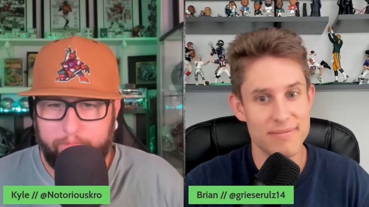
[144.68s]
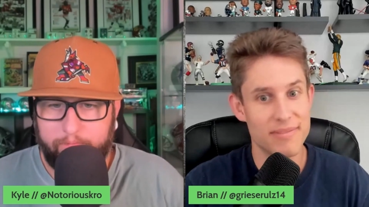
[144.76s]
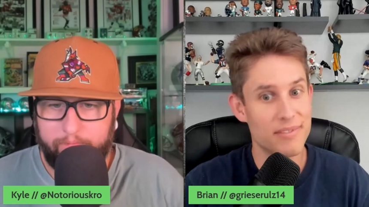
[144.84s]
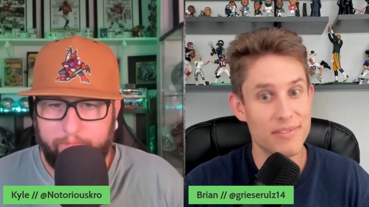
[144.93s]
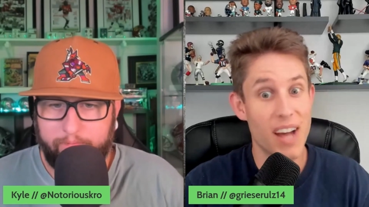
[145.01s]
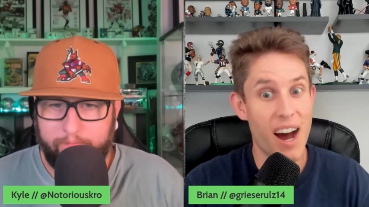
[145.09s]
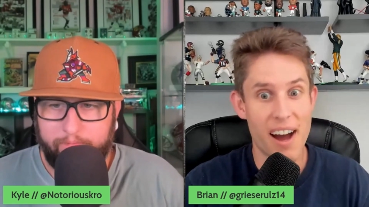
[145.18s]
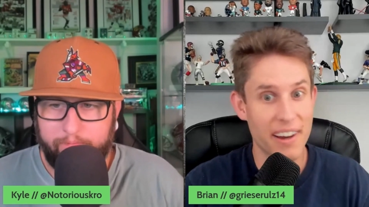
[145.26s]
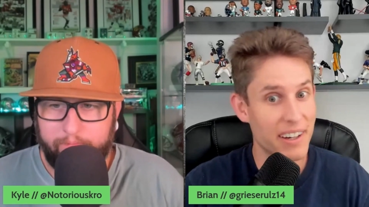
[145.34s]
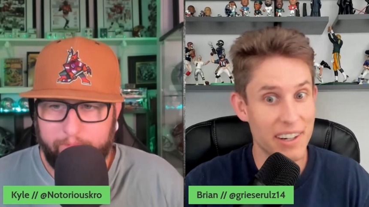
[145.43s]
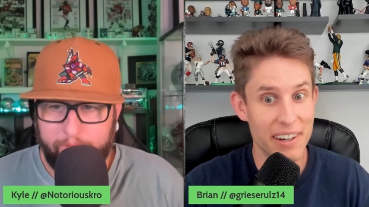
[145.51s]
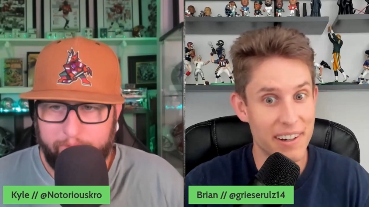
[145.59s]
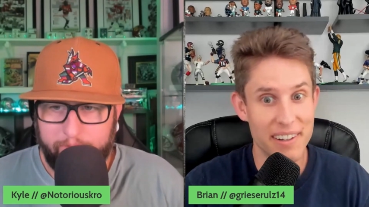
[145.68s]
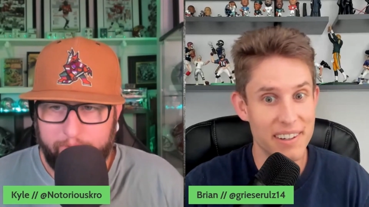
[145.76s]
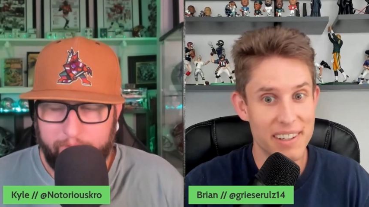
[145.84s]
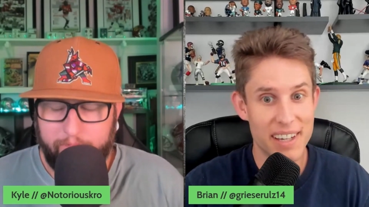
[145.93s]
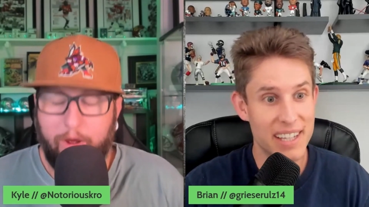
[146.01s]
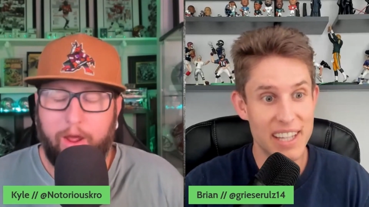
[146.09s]
Speaker 1: not good.
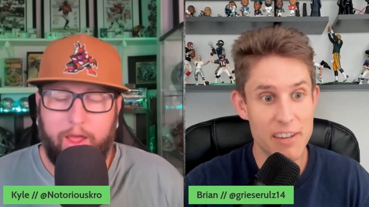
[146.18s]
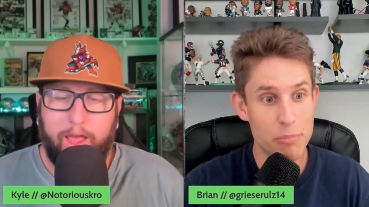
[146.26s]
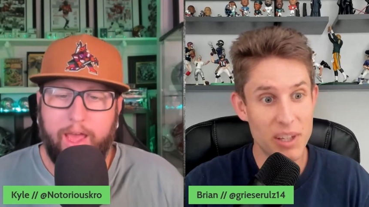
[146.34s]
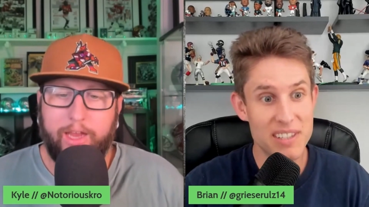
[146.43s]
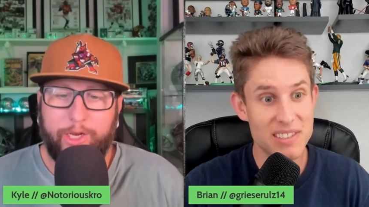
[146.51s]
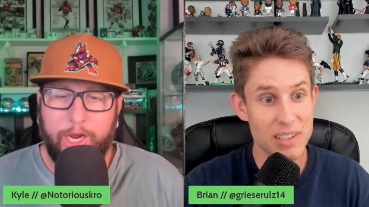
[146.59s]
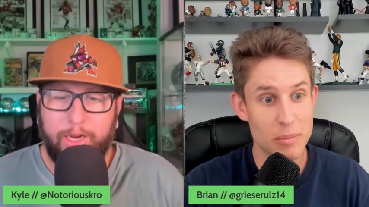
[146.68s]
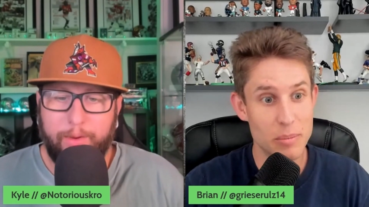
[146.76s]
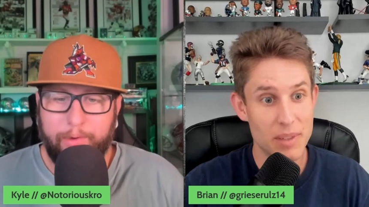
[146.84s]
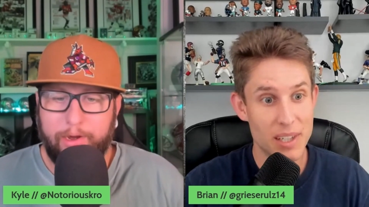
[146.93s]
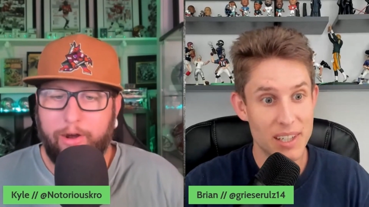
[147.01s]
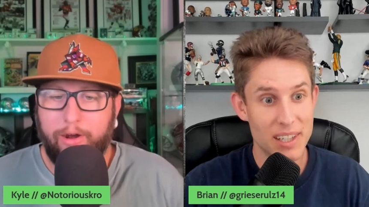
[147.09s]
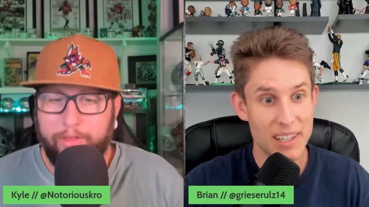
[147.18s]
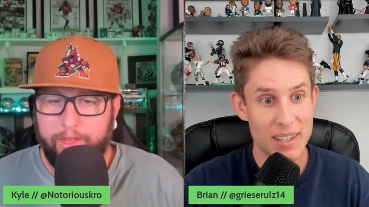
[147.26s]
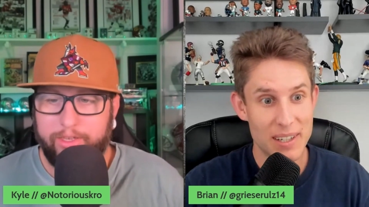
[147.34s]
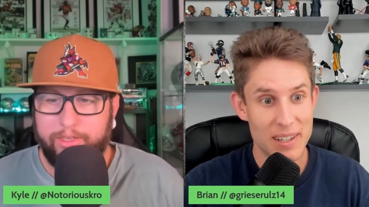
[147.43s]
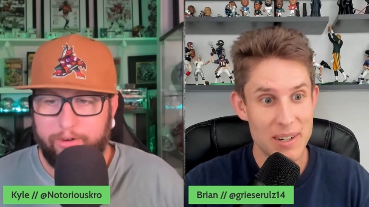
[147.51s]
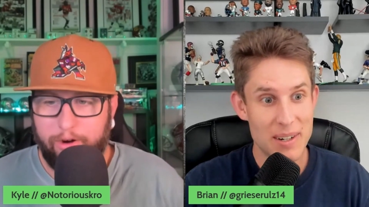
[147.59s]
Right. And JJ them.
Speaker 2: McCarthy
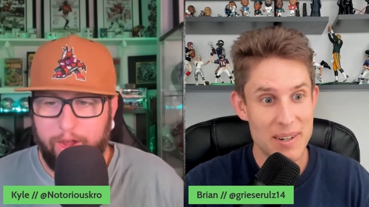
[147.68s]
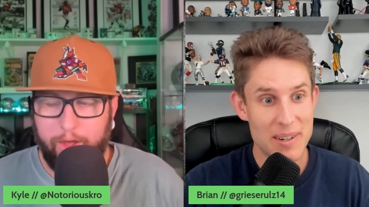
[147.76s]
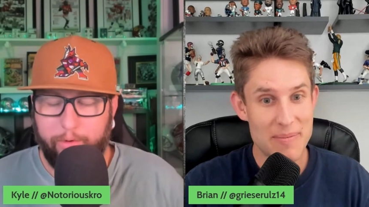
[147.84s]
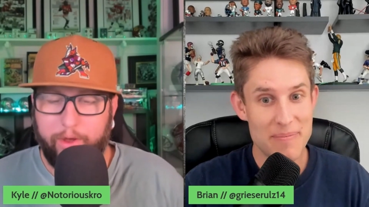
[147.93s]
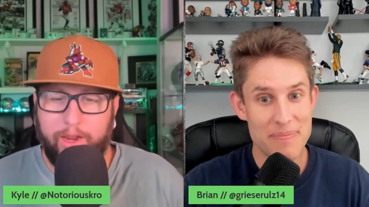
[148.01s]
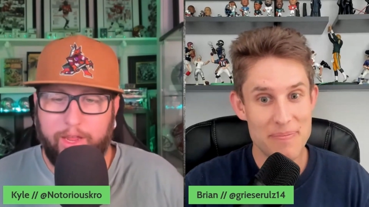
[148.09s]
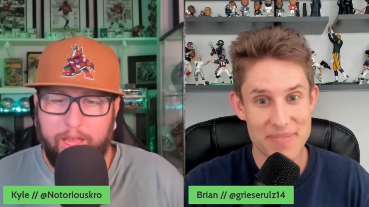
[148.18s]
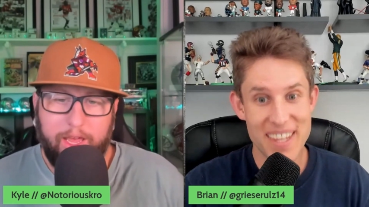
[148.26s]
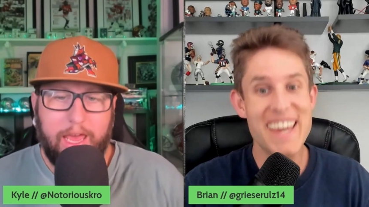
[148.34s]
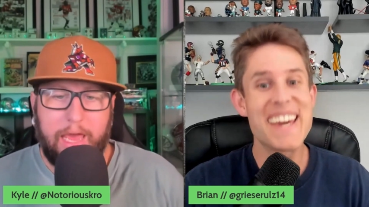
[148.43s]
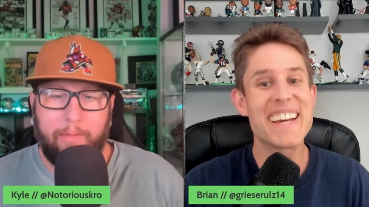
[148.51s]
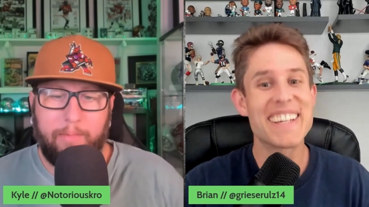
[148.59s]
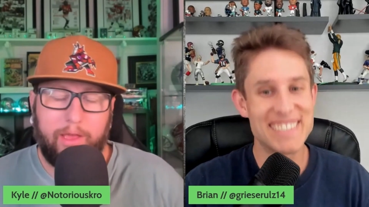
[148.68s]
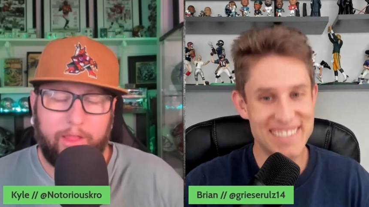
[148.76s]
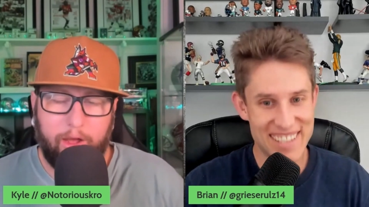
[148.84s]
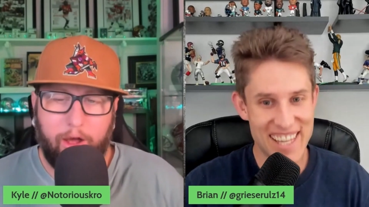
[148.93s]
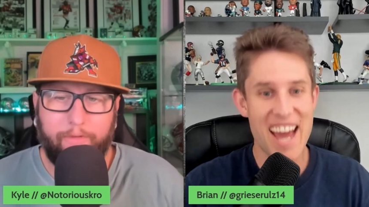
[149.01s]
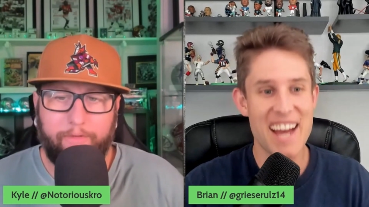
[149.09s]
starting when he came
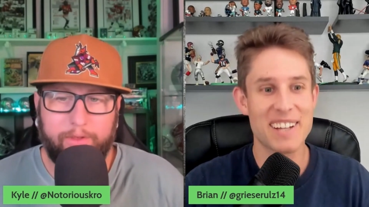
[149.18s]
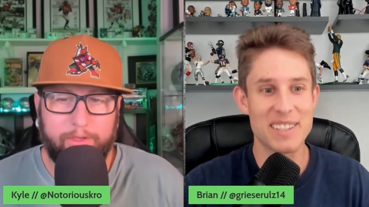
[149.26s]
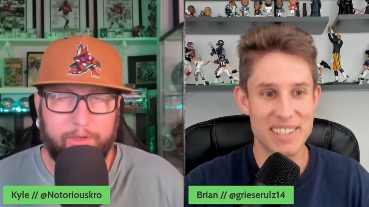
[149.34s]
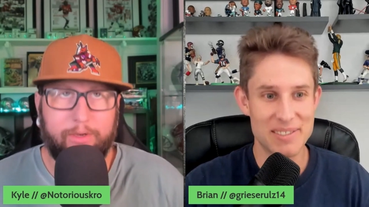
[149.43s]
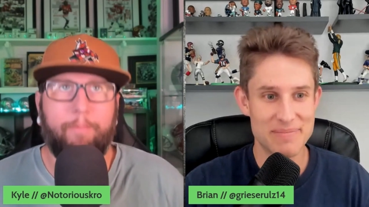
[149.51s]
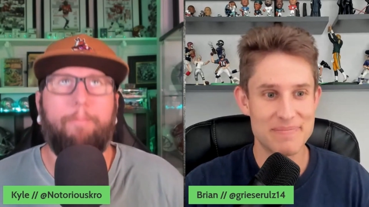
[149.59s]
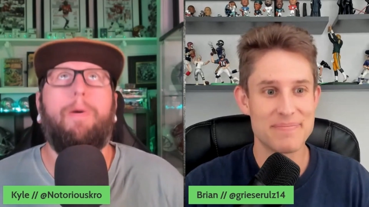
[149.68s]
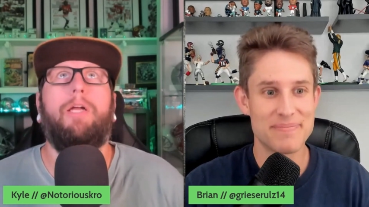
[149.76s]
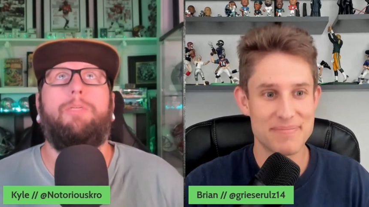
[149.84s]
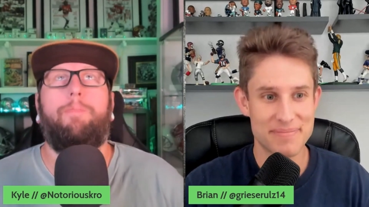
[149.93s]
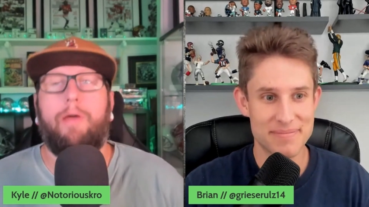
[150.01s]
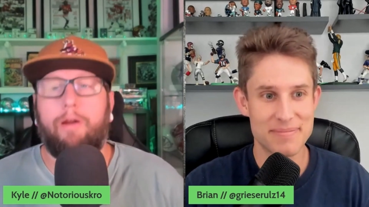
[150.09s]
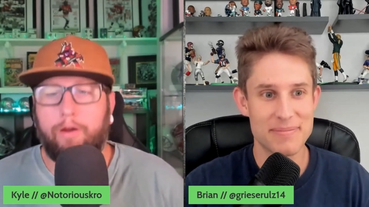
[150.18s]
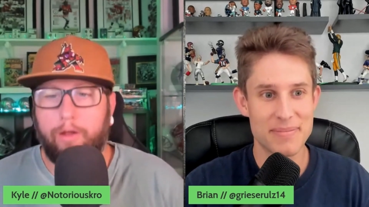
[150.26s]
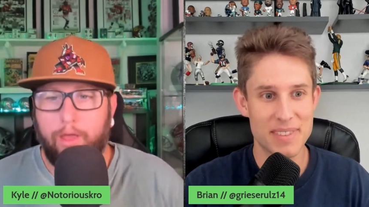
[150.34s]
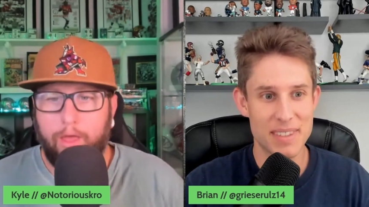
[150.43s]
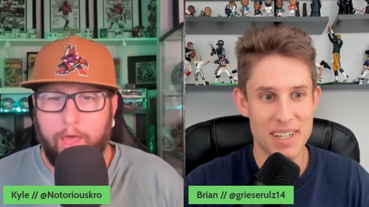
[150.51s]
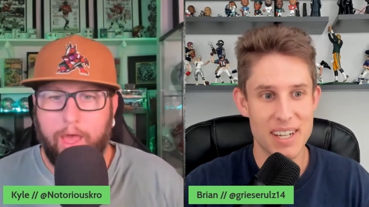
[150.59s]
exactly. in, the offense looked much better.
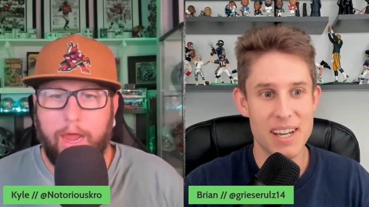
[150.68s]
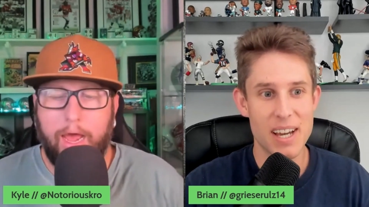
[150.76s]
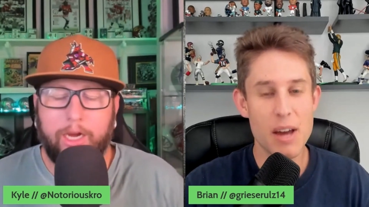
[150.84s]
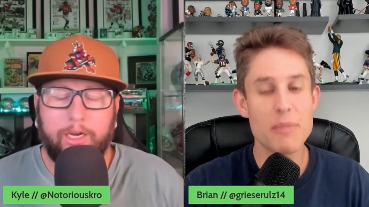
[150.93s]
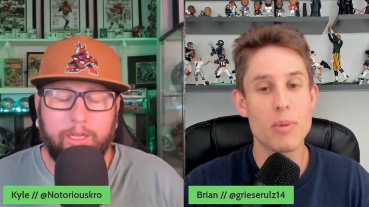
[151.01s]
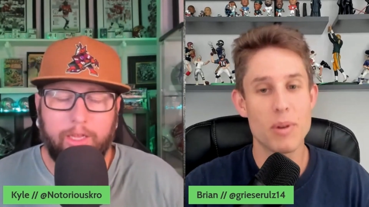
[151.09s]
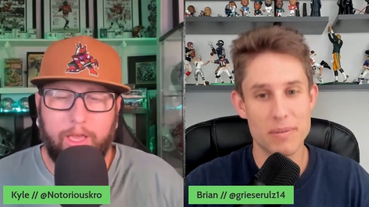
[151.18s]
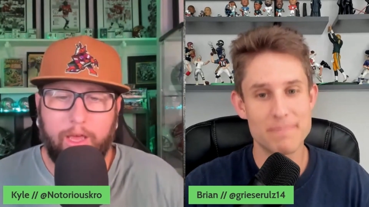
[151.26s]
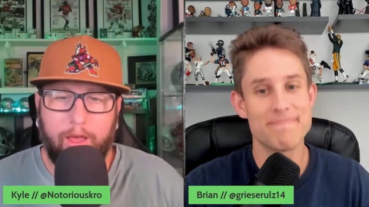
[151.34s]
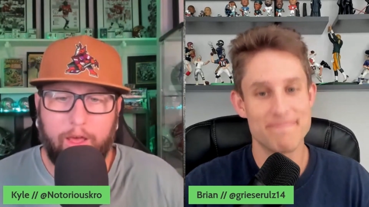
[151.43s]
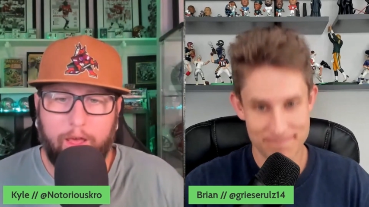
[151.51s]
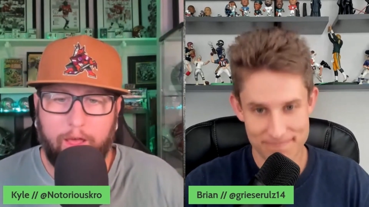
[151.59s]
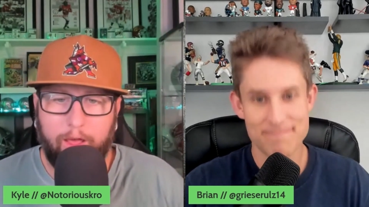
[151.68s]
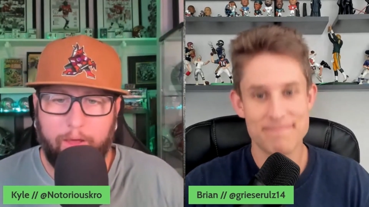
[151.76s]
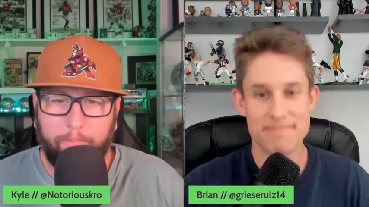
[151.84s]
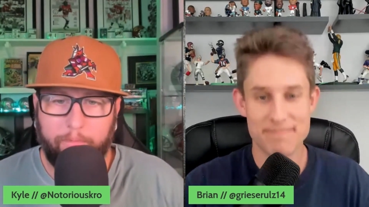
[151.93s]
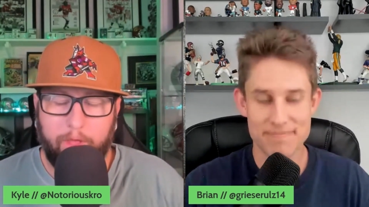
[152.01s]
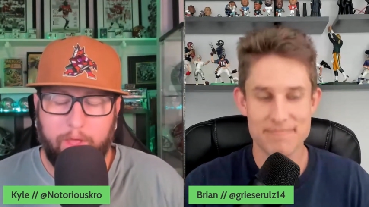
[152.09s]
And actually, and, uh,
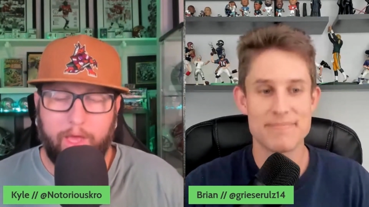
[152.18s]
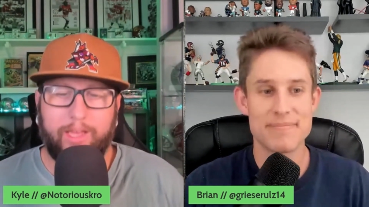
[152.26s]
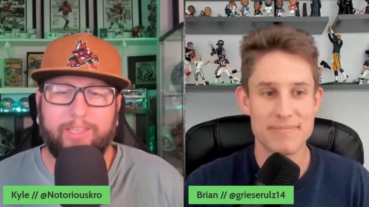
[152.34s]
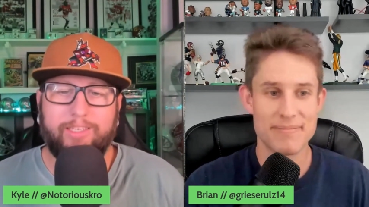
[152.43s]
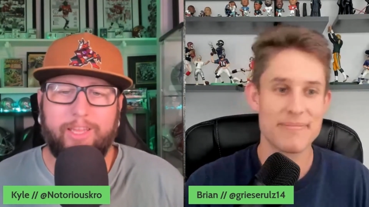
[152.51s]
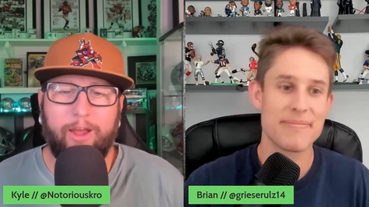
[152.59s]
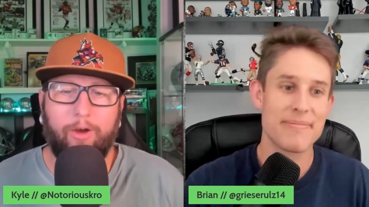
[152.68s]
is there